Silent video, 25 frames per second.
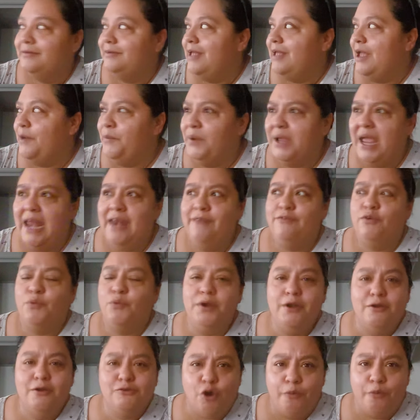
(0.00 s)
And we can't leave the
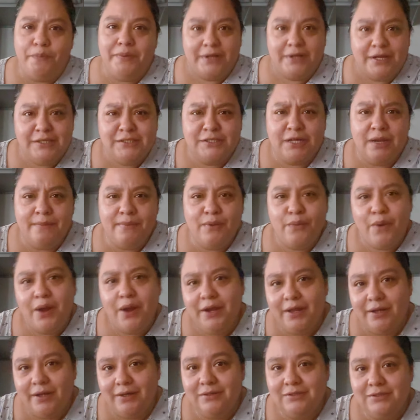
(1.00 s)
windows open because it's gonna be
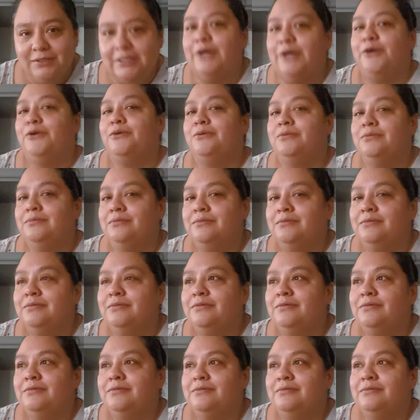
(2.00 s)
raining. So
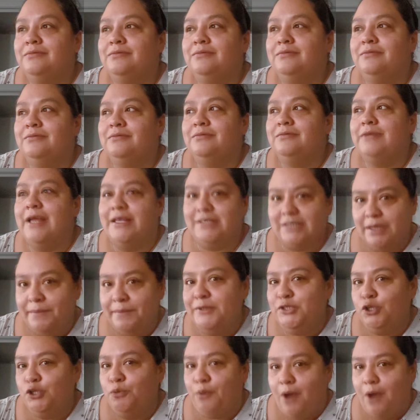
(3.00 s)
it's gonna
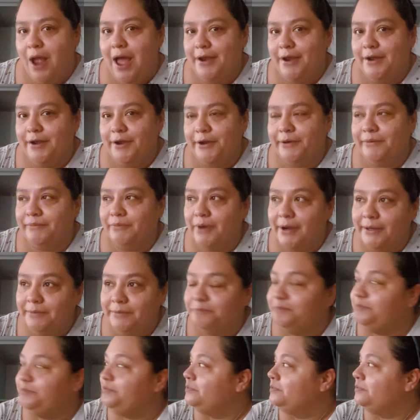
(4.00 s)
be super hot in here, right?
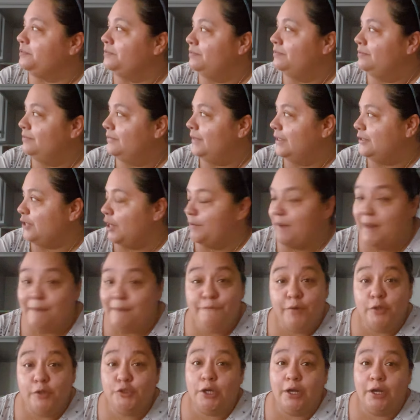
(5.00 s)
So I'm
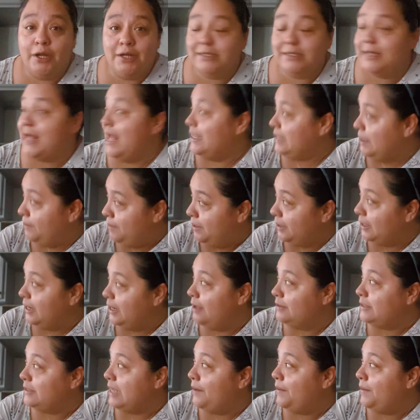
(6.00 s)
frustrated because of that. I'm looking
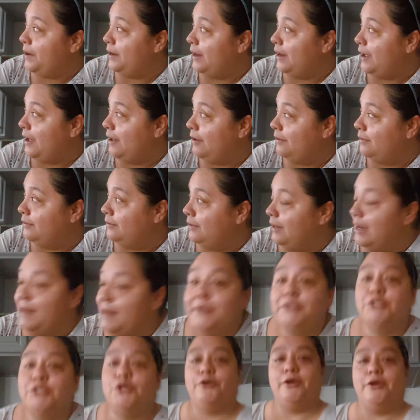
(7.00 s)
outside right now. Let
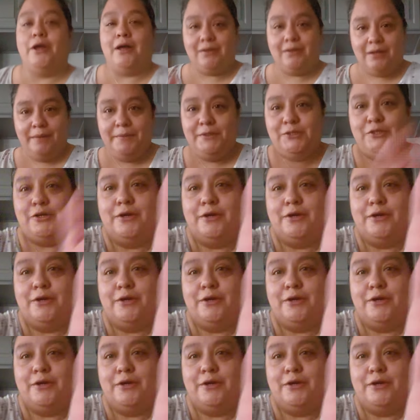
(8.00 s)
me show y'all. You